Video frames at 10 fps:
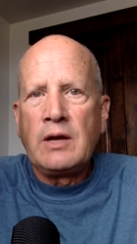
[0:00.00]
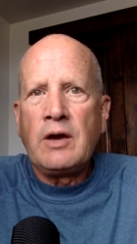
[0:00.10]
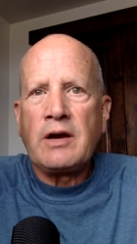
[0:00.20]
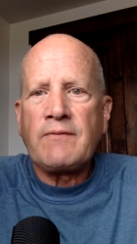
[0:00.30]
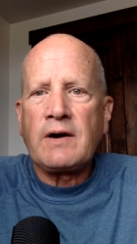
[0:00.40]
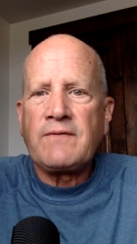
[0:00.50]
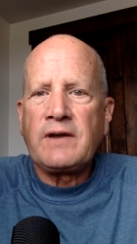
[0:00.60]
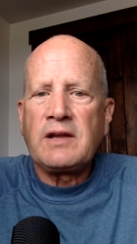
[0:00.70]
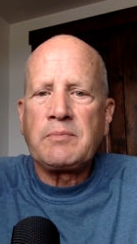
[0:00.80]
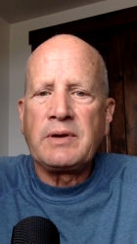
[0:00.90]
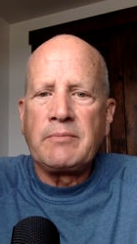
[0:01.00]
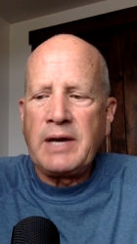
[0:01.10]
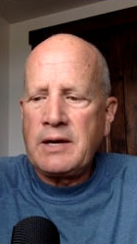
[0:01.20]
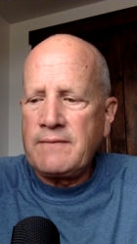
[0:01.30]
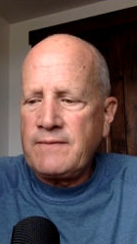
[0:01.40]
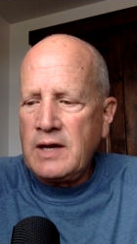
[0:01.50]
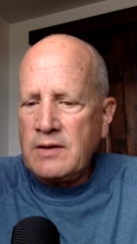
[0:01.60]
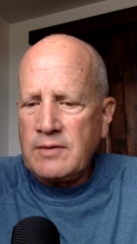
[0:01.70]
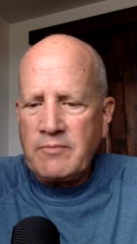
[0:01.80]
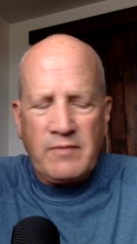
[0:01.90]
Not of our faith, but a man of
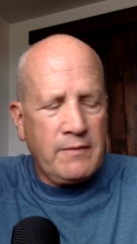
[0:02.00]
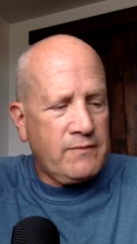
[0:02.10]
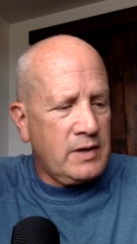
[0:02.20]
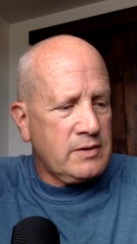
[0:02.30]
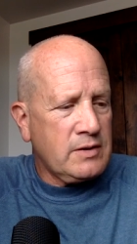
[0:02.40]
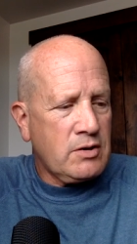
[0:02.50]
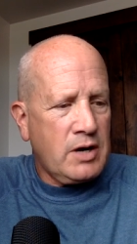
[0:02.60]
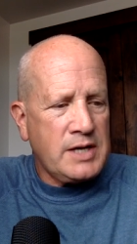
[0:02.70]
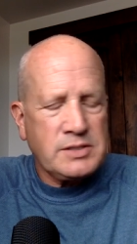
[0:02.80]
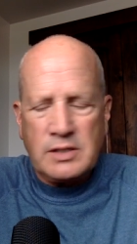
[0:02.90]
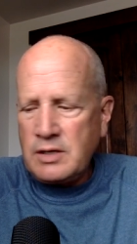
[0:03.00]
faith, of faith in Christ,